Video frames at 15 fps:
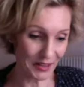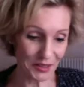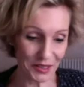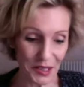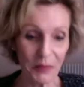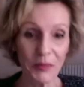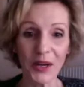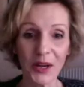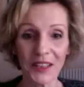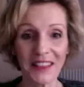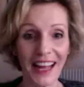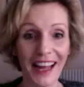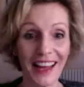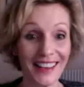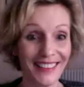somewhere
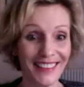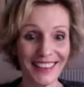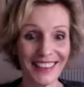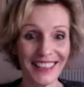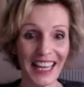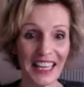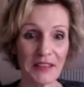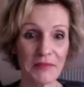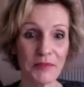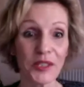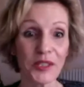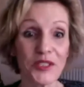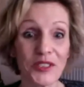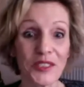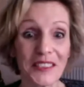on that
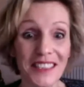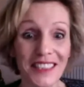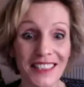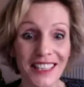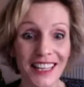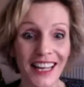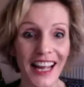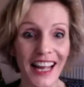emergence,